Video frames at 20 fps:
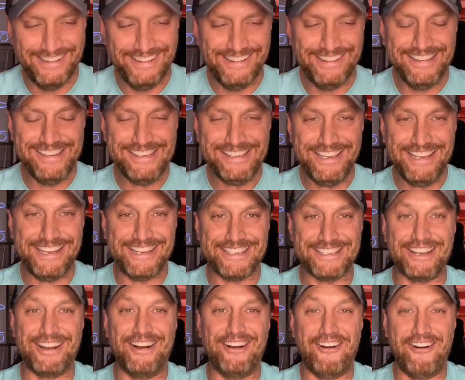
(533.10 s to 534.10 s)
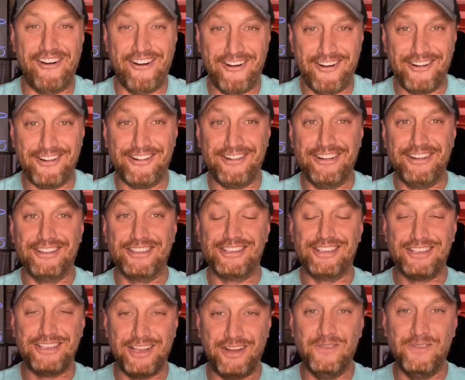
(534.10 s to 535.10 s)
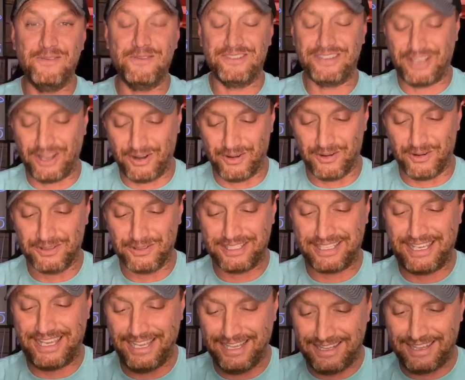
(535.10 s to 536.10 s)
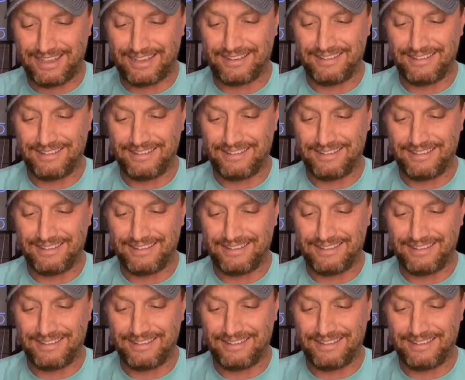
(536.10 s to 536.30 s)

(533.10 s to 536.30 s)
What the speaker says: This guy's a hard, stone-cold killer.